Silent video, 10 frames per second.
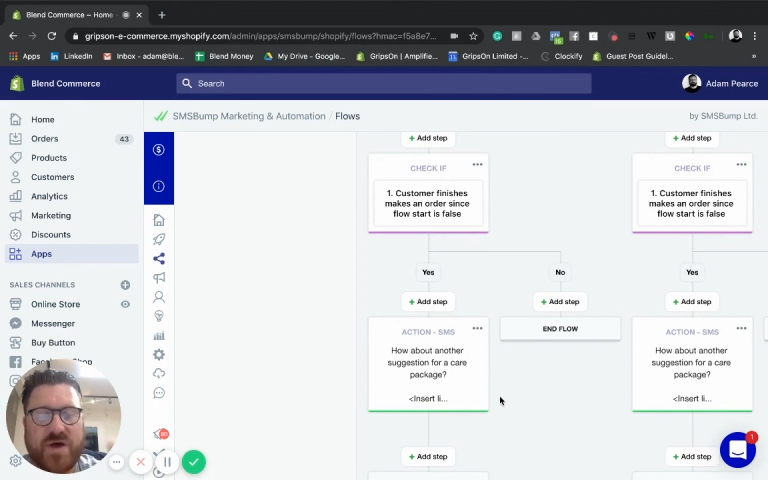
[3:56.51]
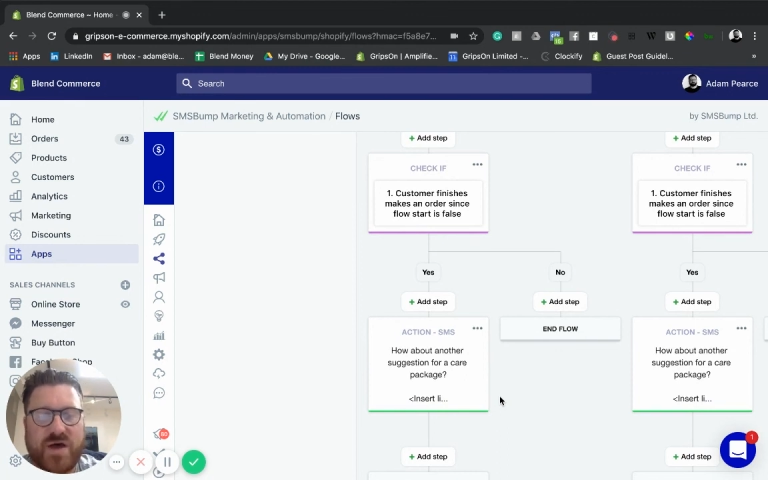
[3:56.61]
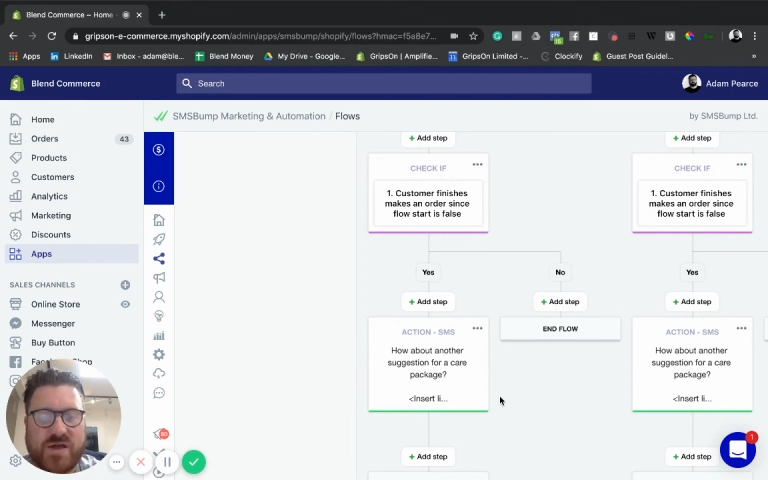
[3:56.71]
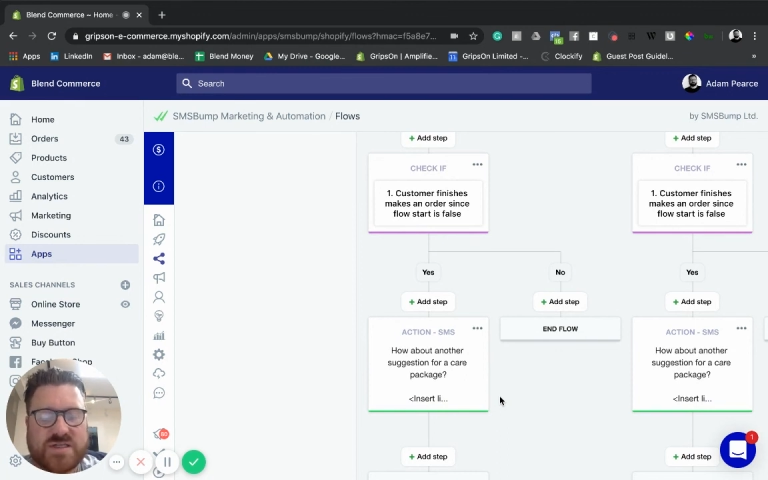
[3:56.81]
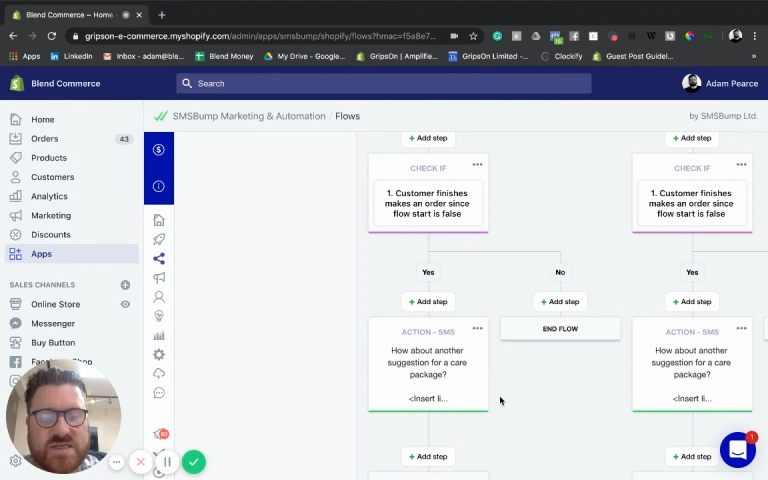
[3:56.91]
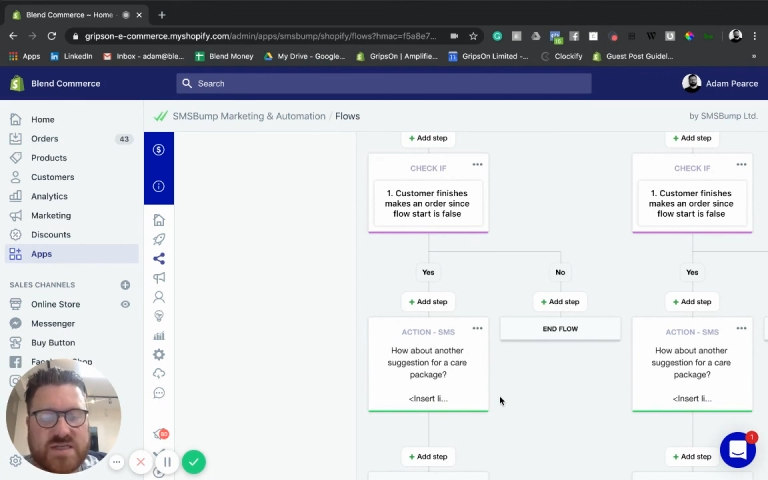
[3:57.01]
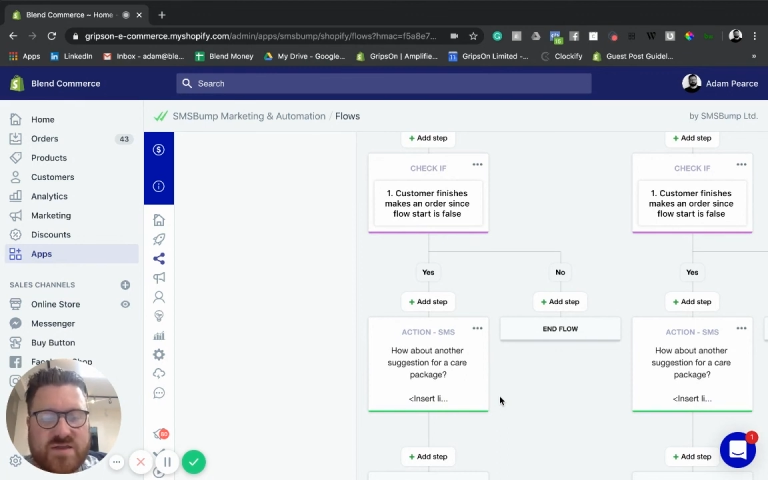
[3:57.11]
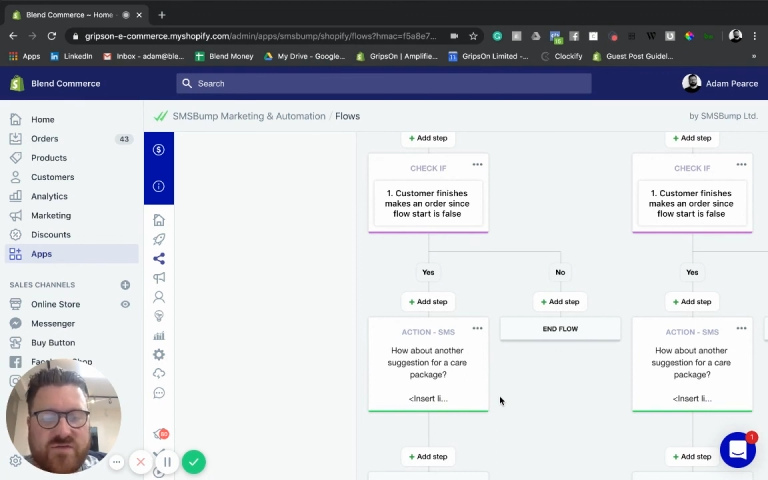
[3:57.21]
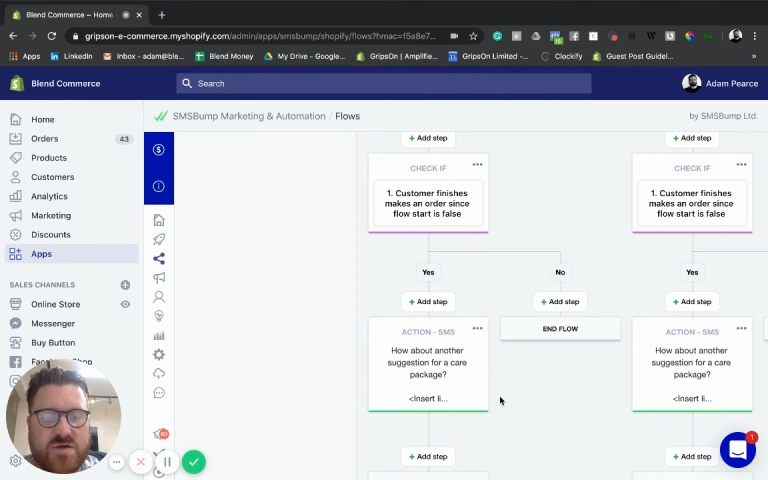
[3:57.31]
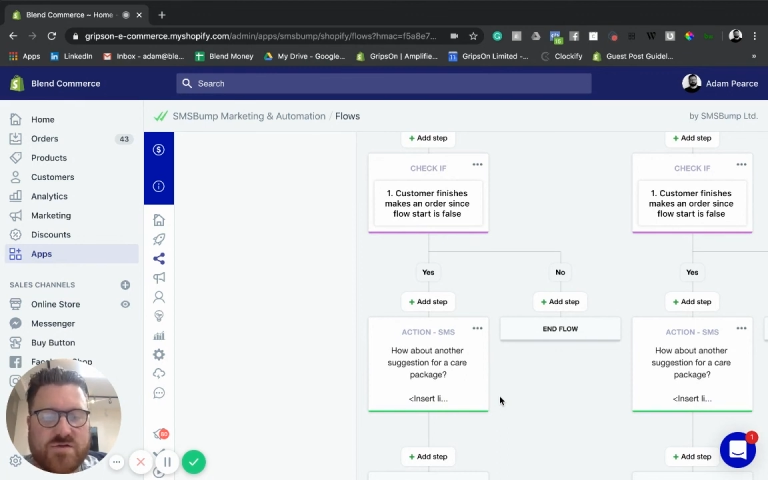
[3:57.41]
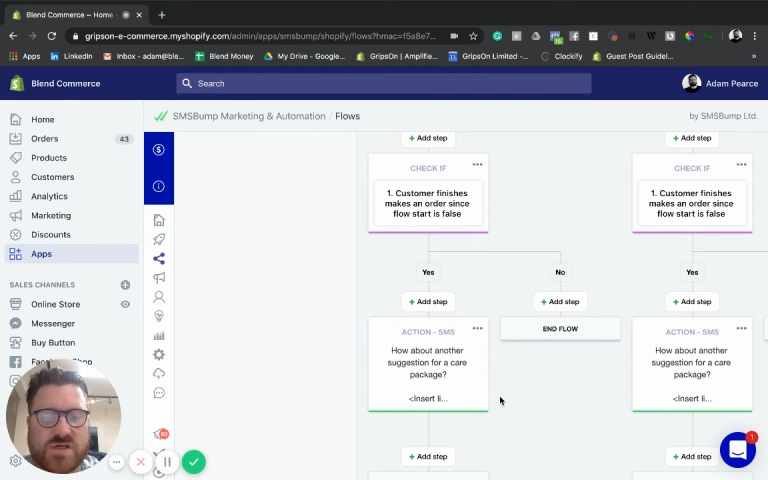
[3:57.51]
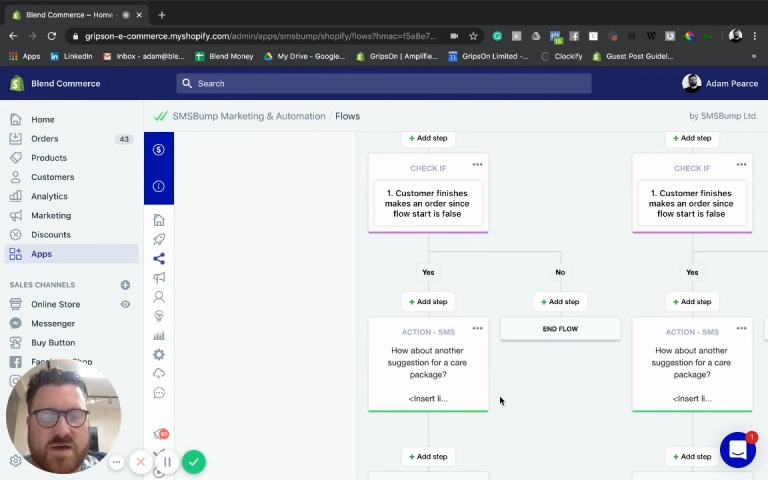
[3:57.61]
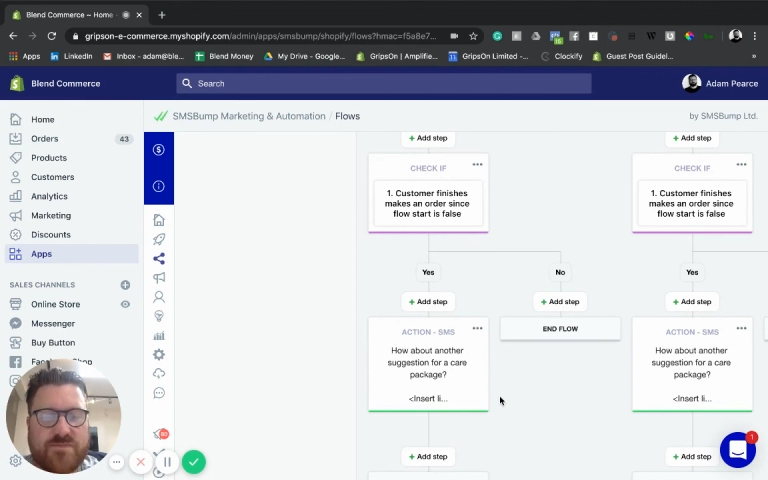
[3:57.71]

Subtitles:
purchase in the future.